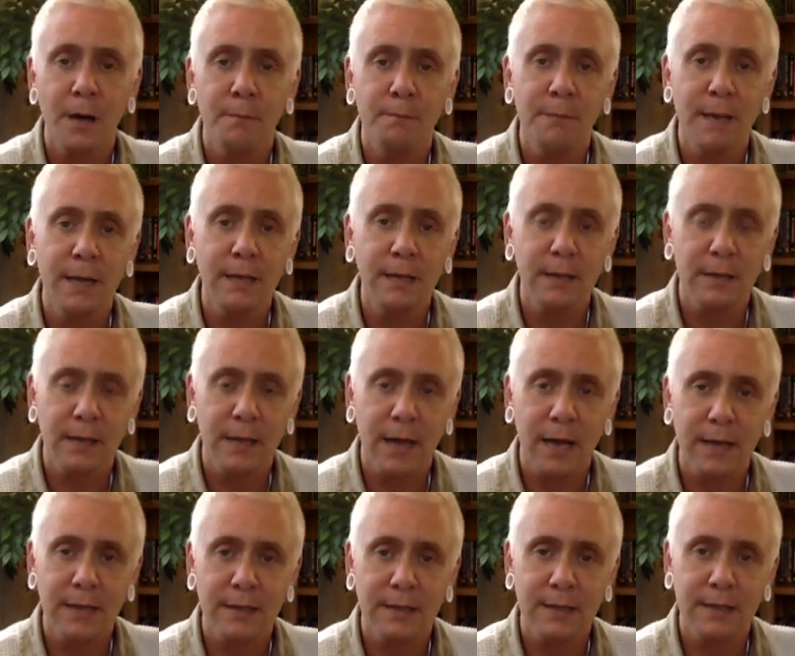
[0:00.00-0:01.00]
meant
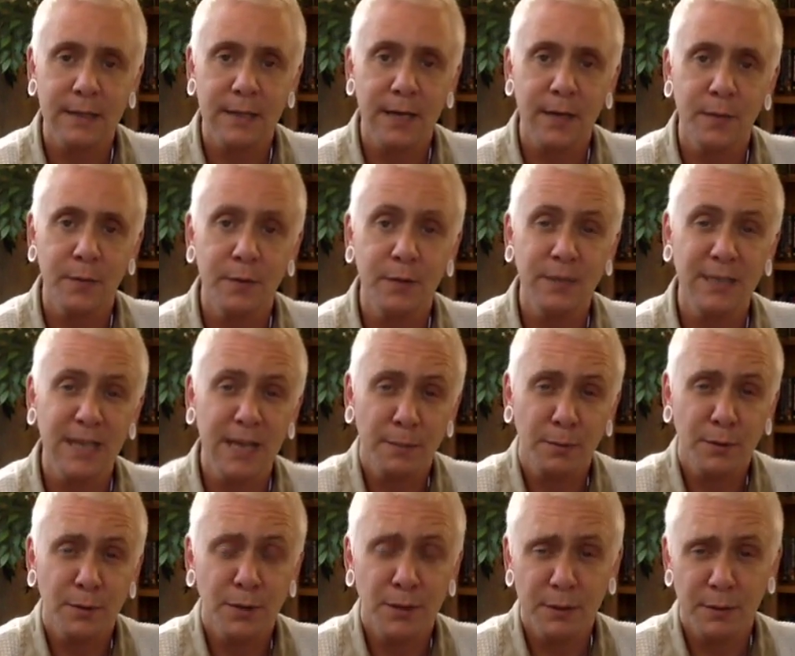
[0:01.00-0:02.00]
that they weren't
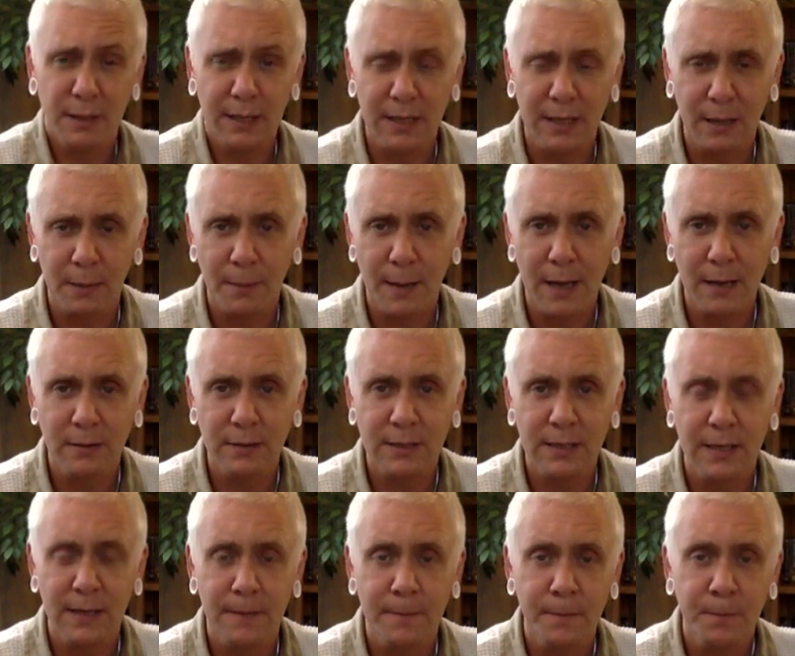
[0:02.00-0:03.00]
able to do anything about
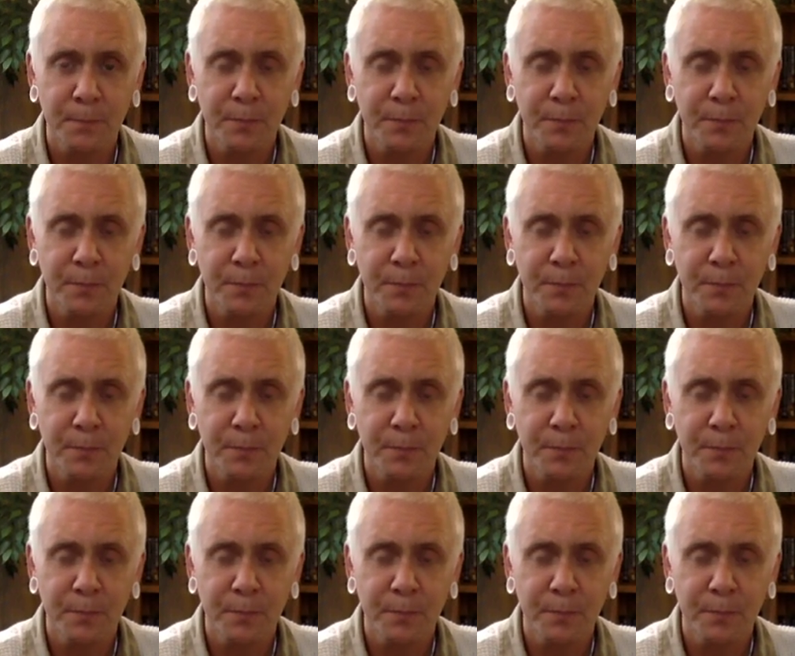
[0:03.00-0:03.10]
it.